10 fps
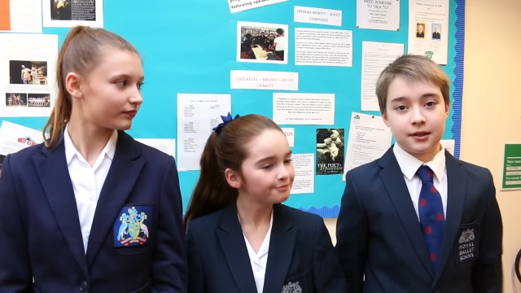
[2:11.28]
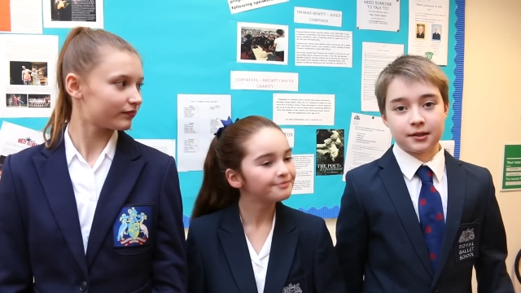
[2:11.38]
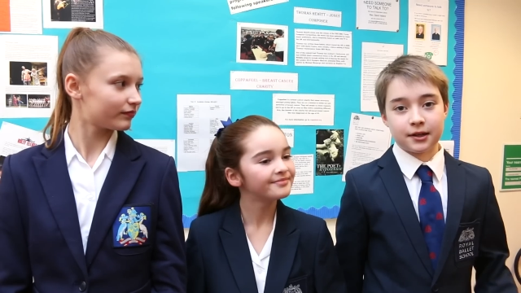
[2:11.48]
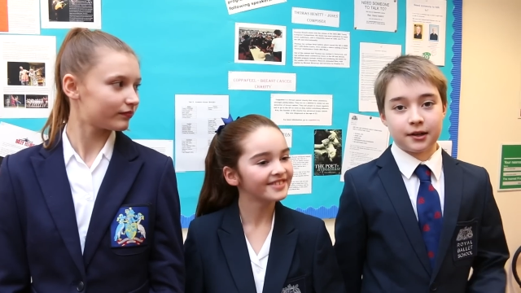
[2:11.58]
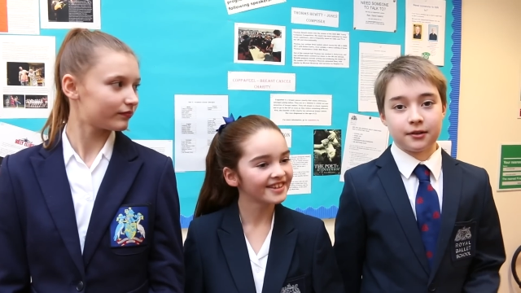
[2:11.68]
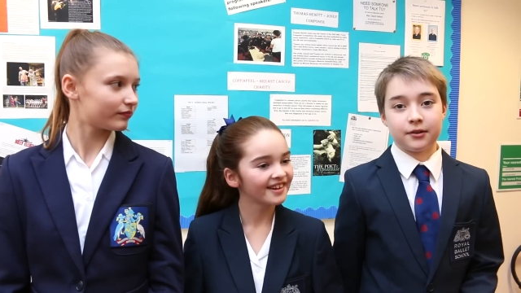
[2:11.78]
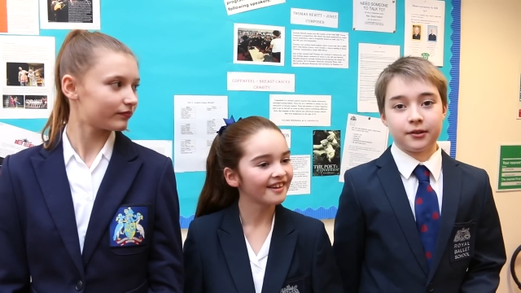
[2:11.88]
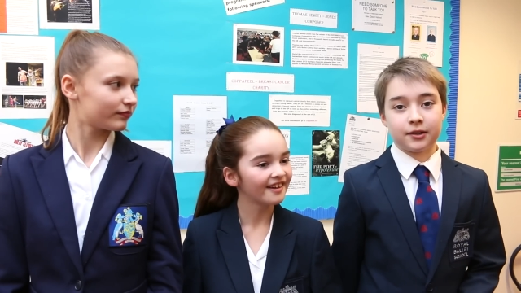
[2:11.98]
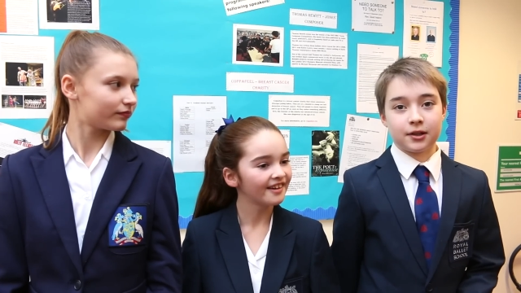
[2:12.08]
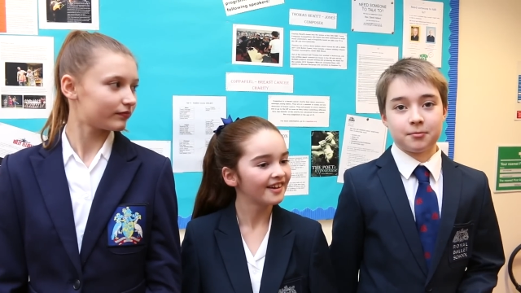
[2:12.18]
Speaker 1: It's kind of good
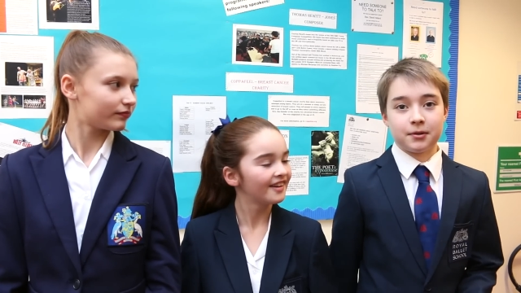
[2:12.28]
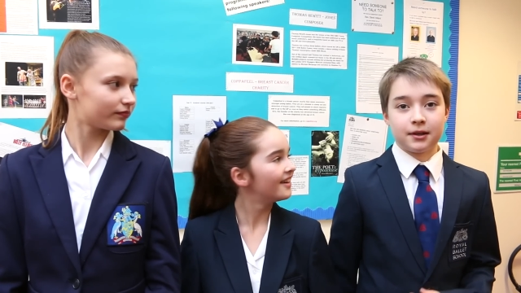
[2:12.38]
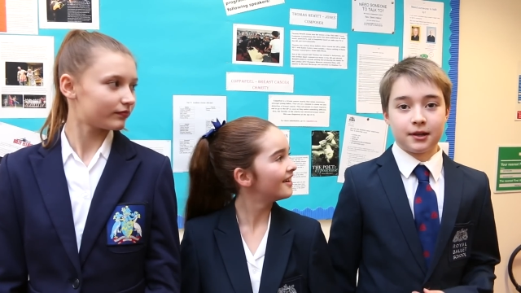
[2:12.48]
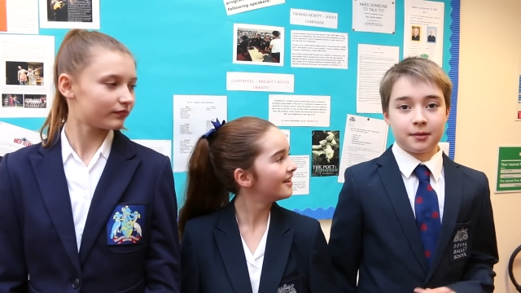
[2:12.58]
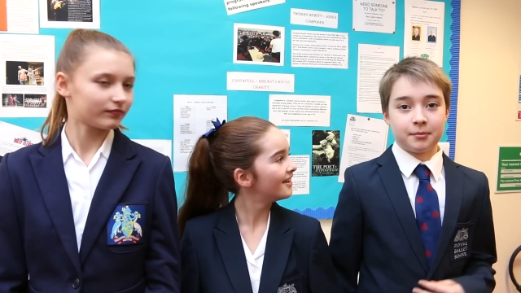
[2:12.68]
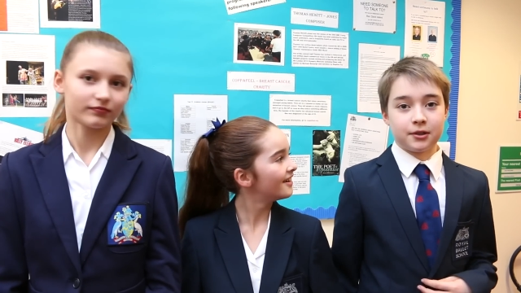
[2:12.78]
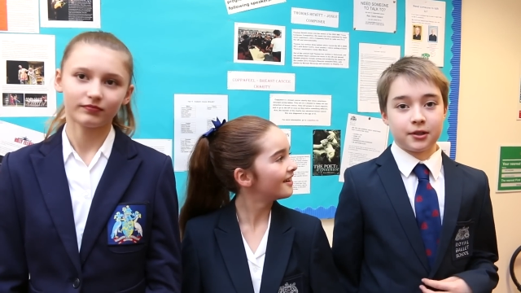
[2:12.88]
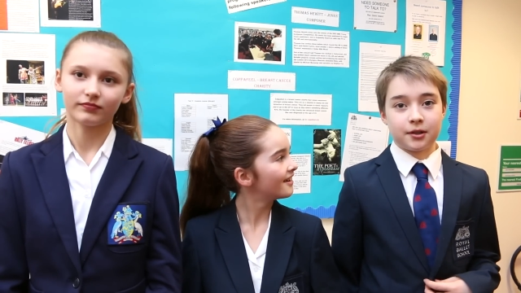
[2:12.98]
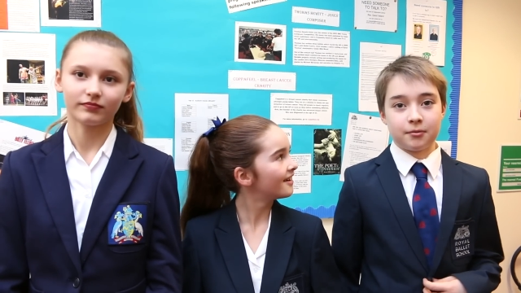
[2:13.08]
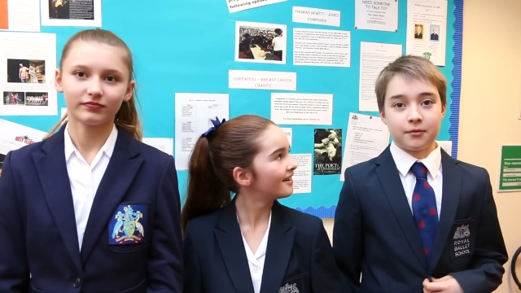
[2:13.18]
because we can help each
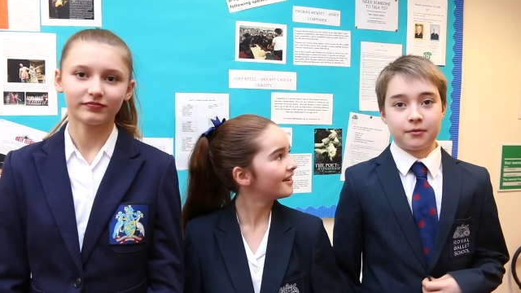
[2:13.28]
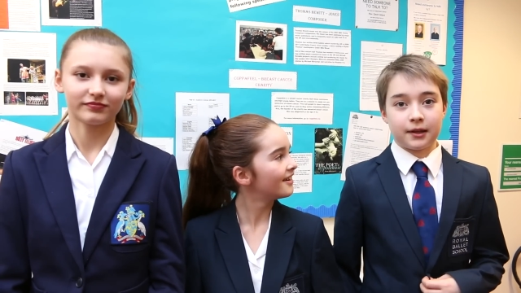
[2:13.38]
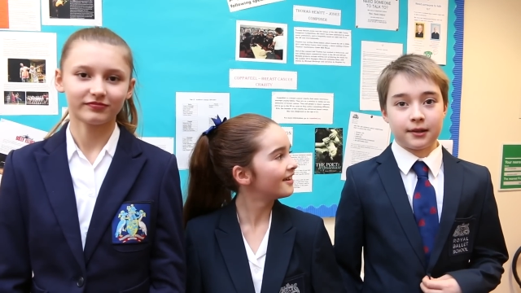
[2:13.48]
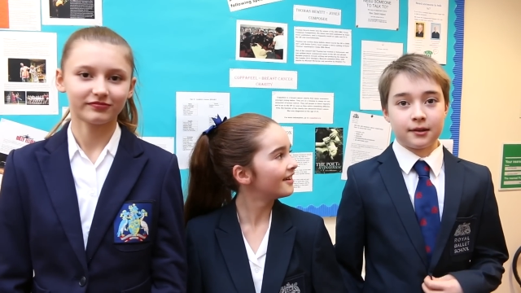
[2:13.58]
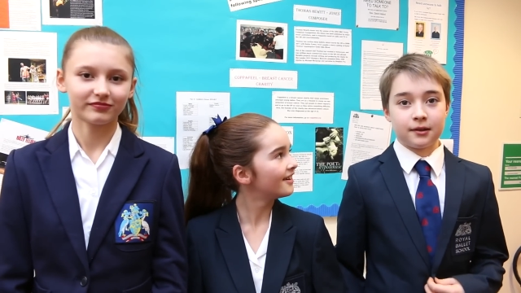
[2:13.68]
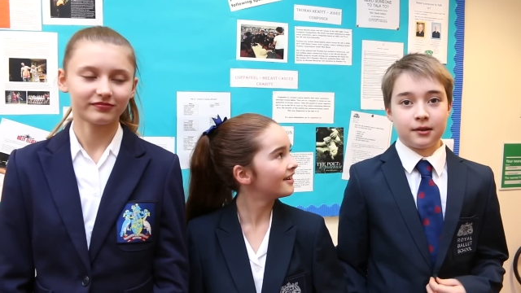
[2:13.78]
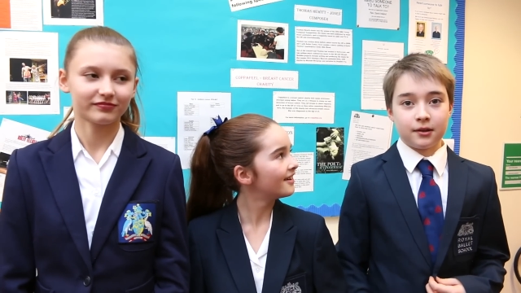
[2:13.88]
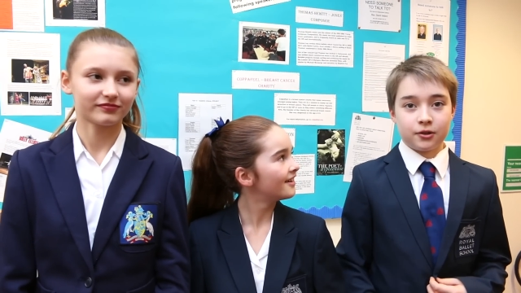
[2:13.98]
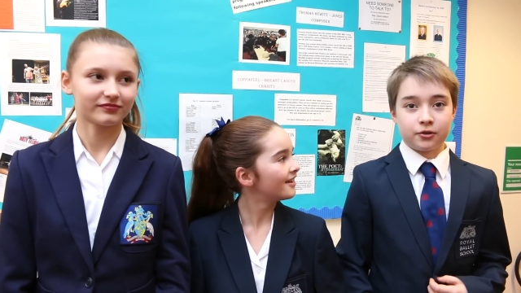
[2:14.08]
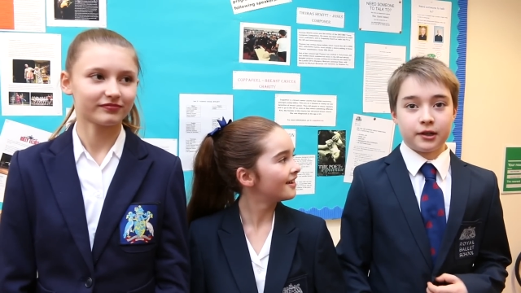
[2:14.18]
other with
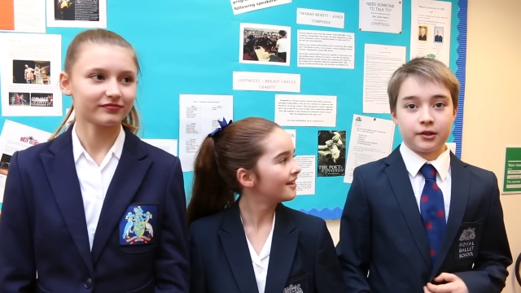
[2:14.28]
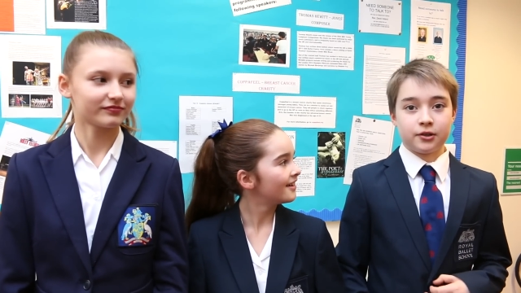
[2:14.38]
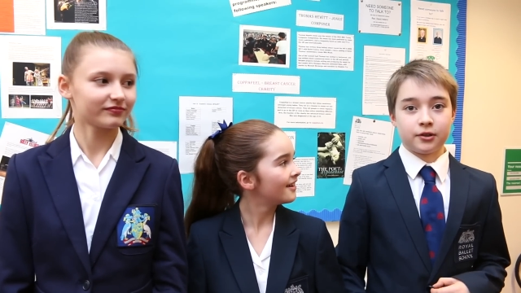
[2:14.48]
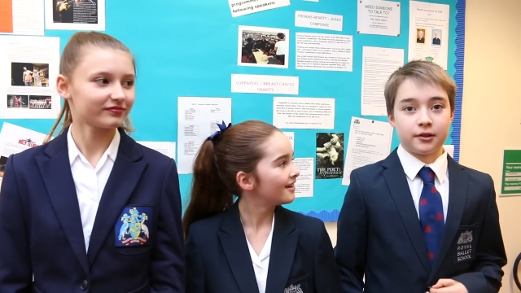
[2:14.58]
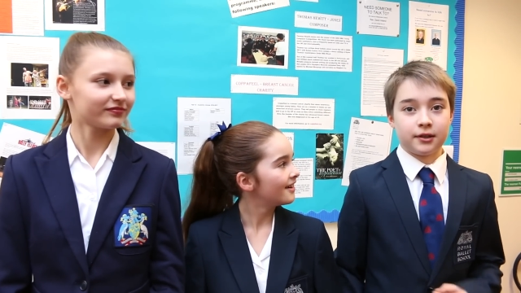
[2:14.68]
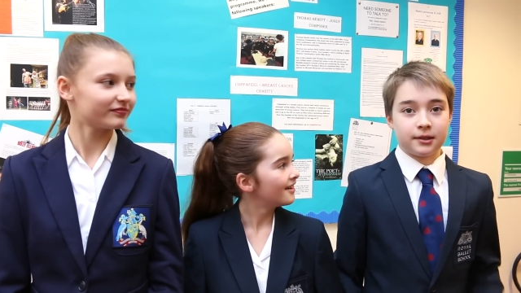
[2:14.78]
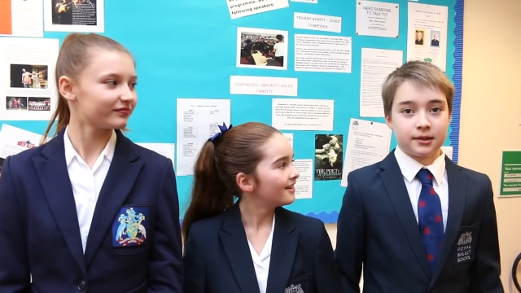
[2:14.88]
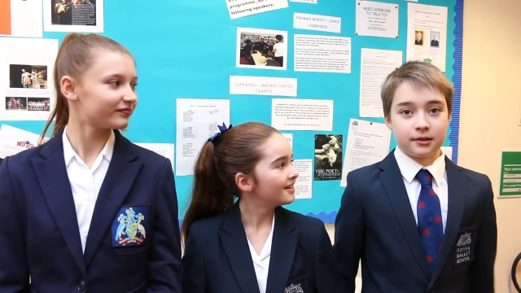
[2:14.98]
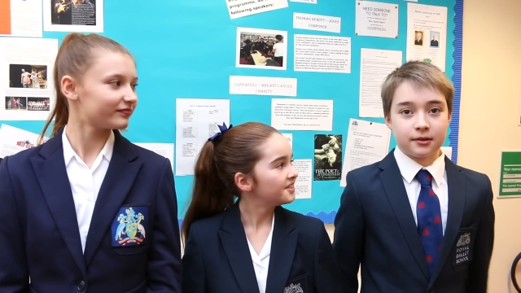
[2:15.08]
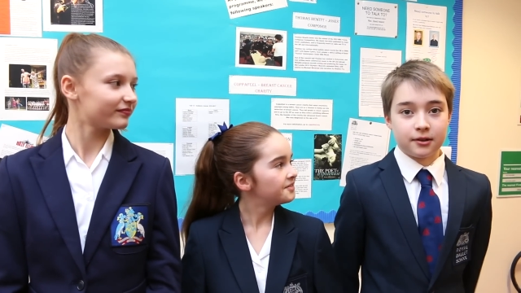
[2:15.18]
like train journeys
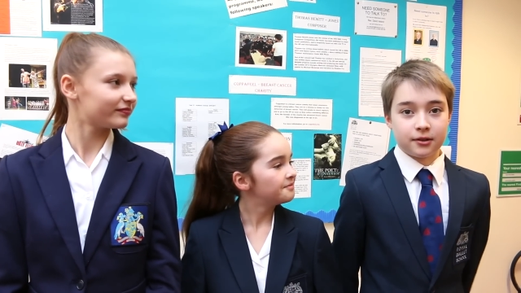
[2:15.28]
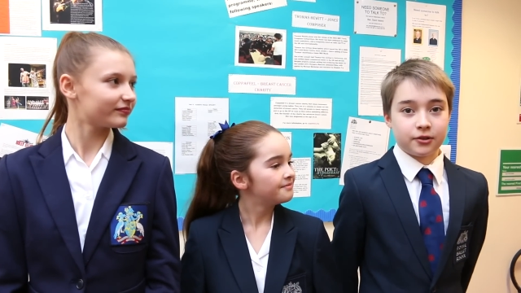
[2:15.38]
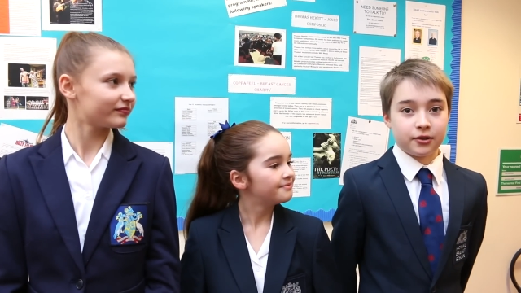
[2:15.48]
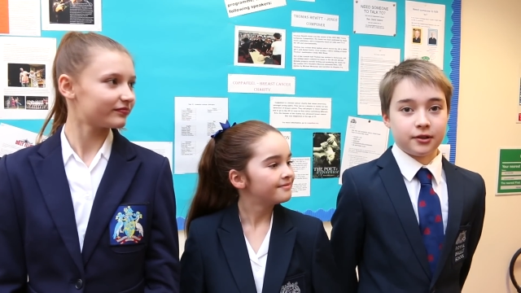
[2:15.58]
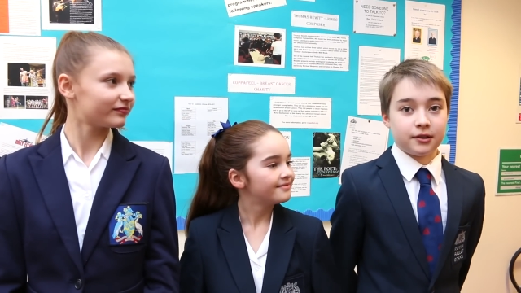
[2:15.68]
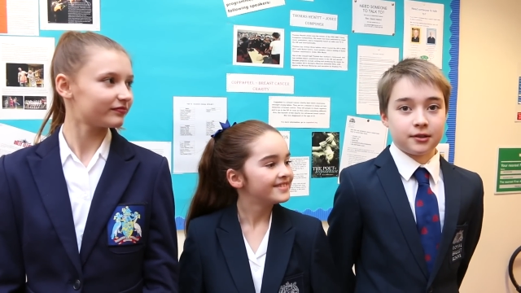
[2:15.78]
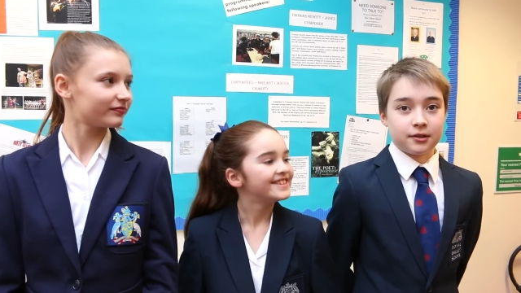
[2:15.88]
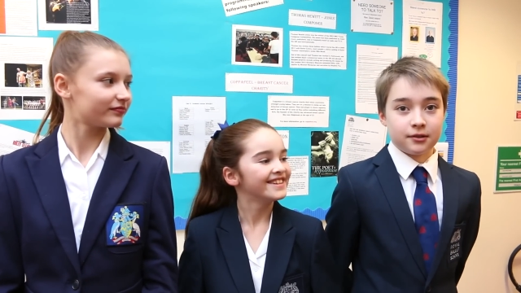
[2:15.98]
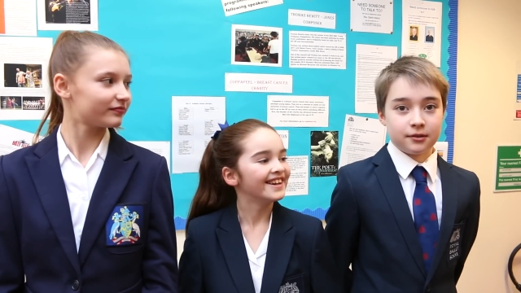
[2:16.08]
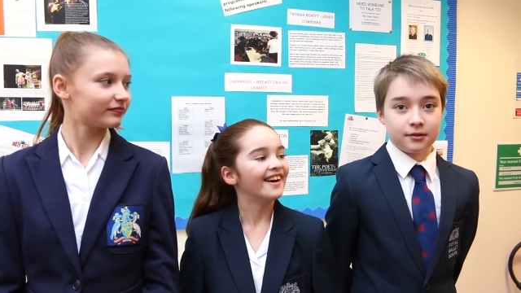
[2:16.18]
and car journeys.
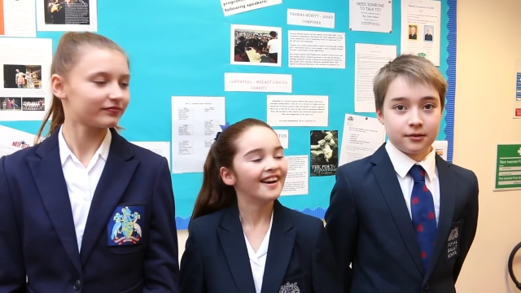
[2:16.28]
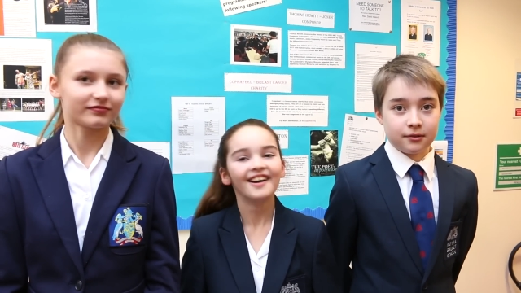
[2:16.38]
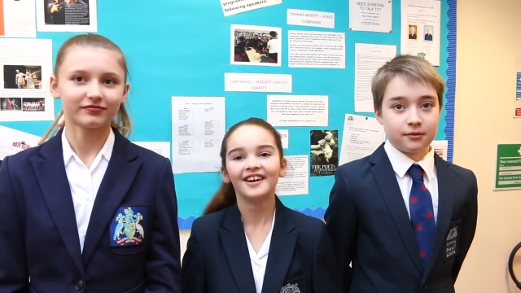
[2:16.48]
Yeah.